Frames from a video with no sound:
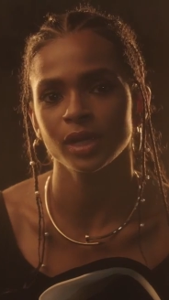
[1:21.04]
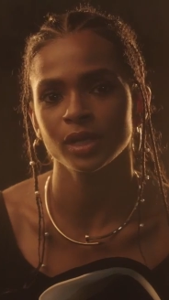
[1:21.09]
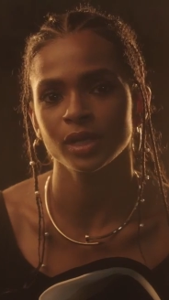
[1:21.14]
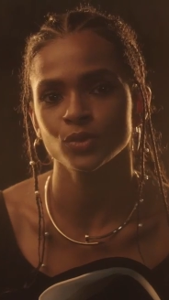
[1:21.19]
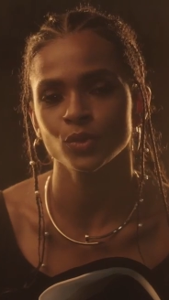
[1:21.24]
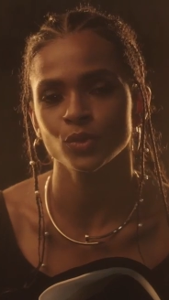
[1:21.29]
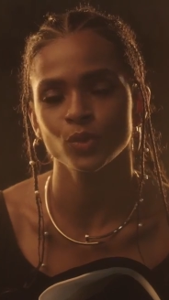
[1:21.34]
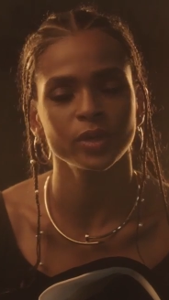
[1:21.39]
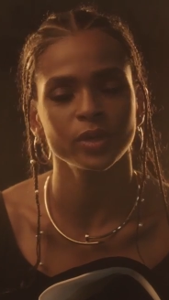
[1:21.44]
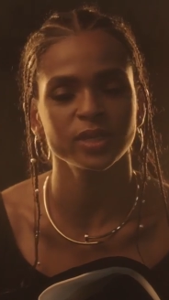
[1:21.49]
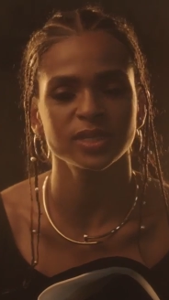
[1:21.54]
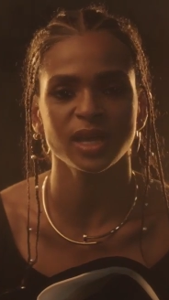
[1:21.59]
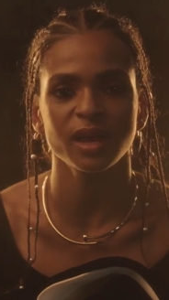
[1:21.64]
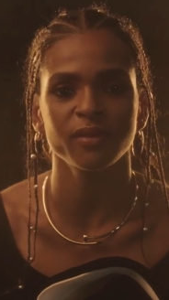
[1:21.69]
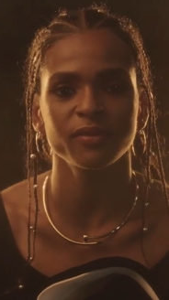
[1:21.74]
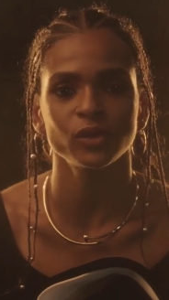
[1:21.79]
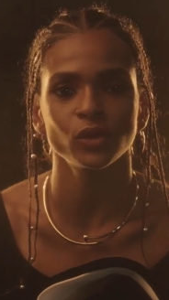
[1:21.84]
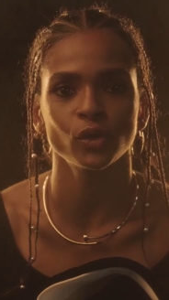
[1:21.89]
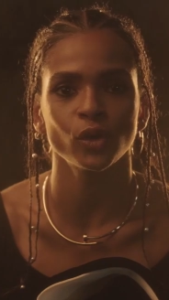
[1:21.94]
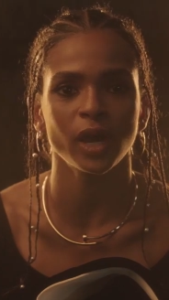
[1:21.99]
is always
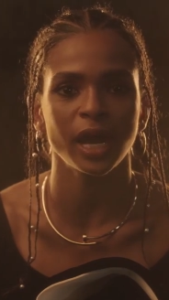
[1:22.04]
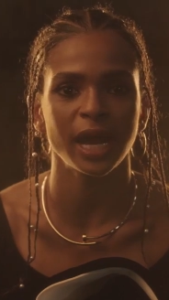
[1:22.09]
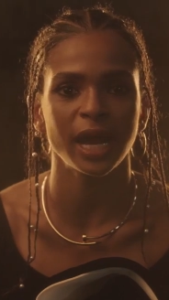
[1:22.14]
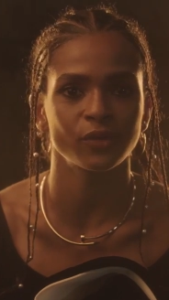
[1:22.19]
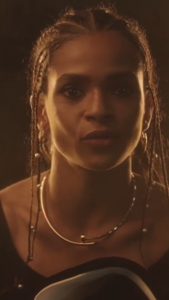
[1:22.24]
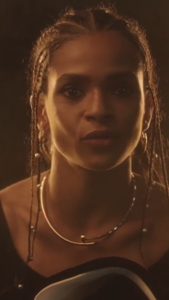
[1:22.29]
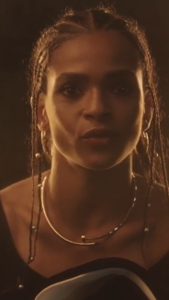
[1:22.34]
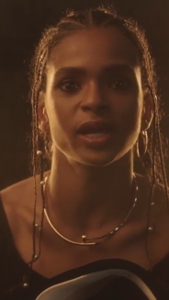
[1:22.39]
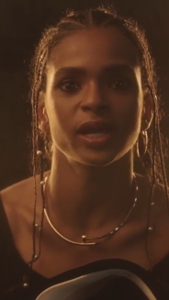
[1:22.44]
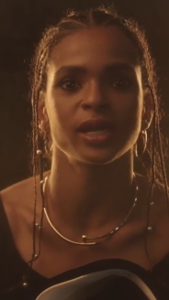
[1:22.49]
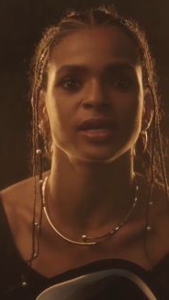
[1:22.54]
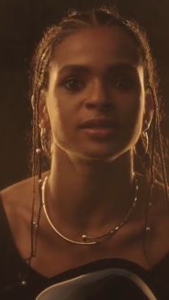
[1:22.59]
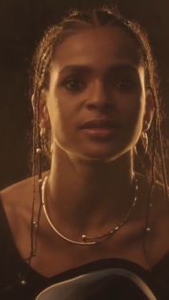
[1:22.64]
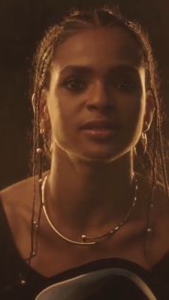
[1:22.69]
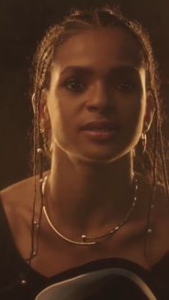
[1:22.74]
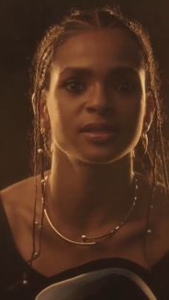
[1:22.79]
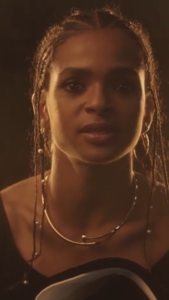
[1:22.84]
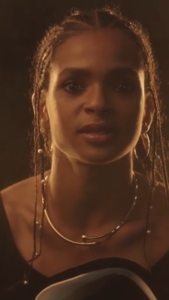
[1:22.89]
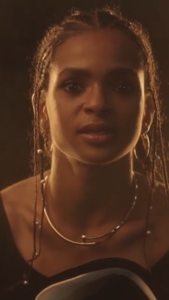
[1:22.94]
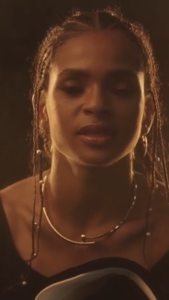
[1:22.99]
having your hand
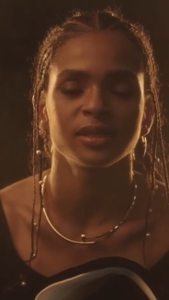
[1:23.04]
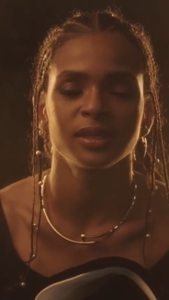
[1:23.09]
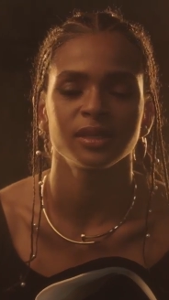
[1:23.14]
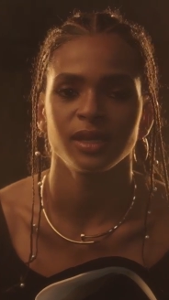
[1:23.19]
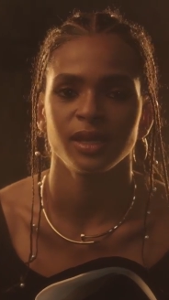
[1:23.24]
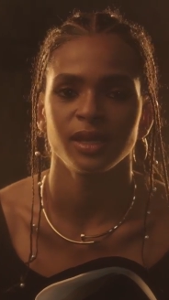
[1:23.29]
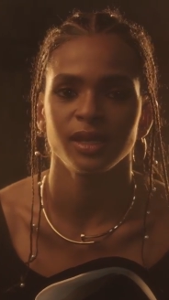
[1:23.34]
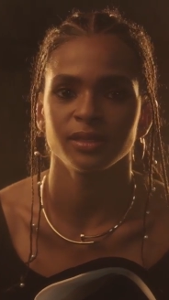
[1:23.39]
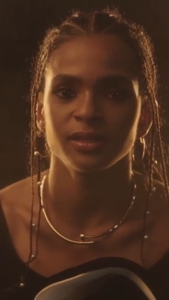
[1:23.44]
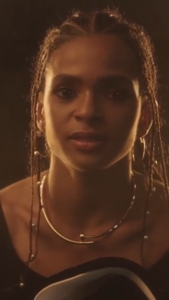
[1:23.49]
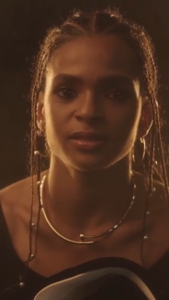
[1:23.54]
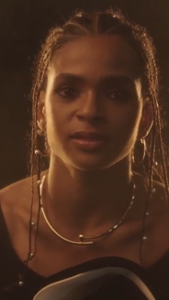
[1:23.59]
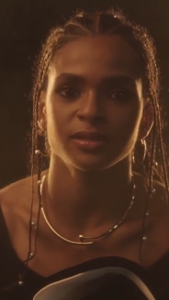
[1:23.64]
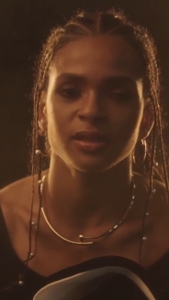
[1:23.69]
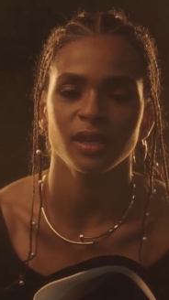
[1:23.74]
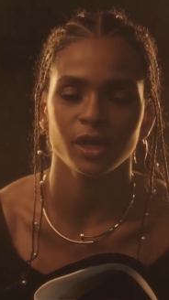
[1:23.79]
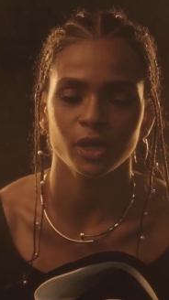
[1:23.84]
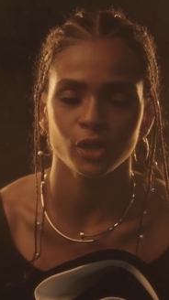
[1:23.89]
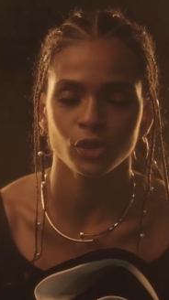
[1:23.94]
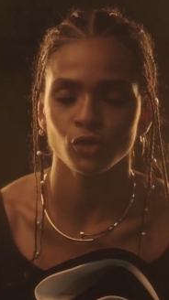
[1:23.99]
raised. It's
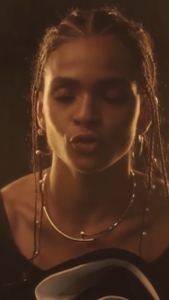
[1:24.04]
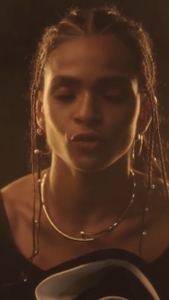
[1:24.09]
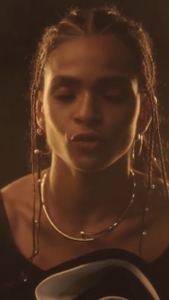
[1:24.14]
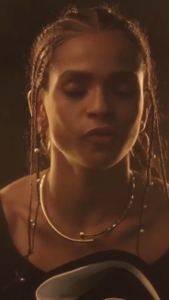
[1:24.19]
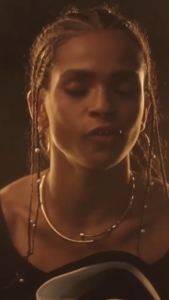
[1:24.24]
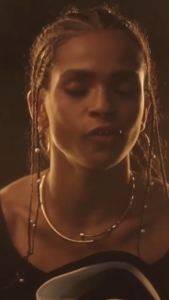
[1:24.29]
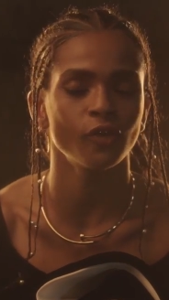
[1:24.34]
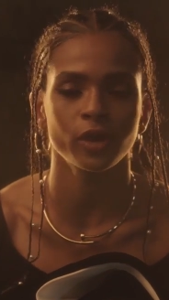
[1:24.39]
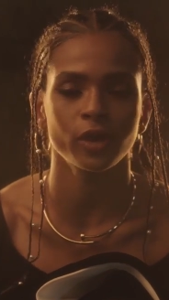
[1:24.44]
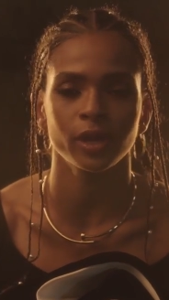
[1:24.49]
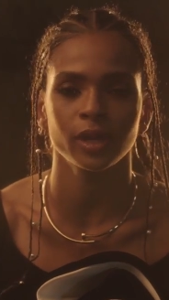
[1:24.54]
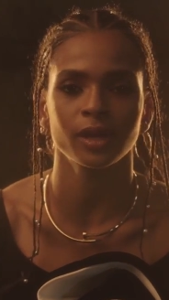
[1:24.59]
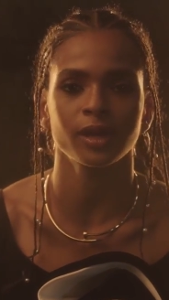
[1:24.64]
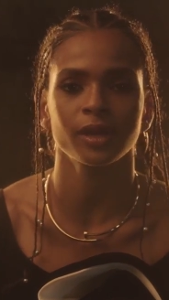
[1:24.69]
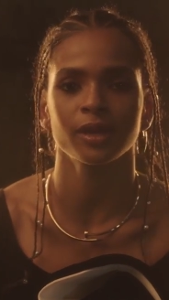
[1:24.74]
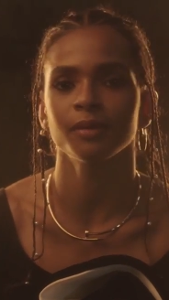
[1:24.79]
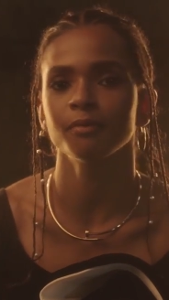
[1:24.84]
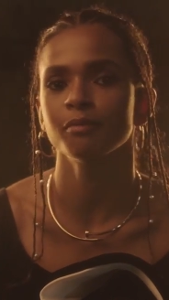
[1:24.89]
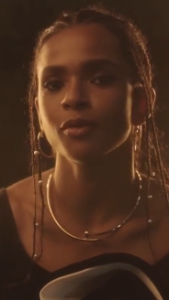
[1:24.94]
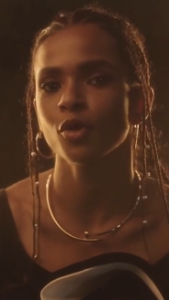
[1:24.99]
like a euphoric
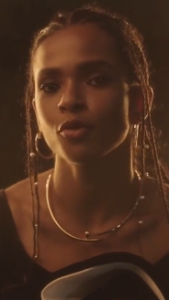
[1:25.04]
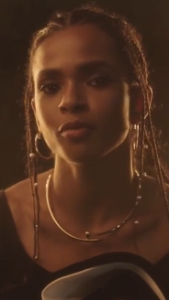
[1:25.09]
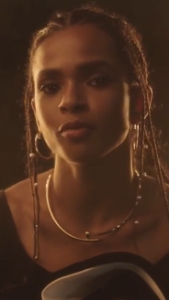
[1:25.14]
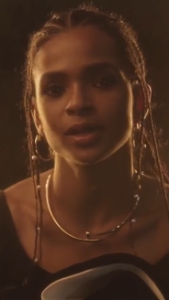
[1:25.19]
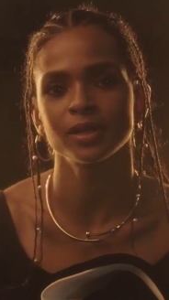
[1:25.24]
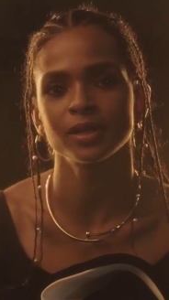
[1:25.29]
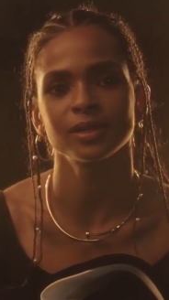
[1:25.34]
moment,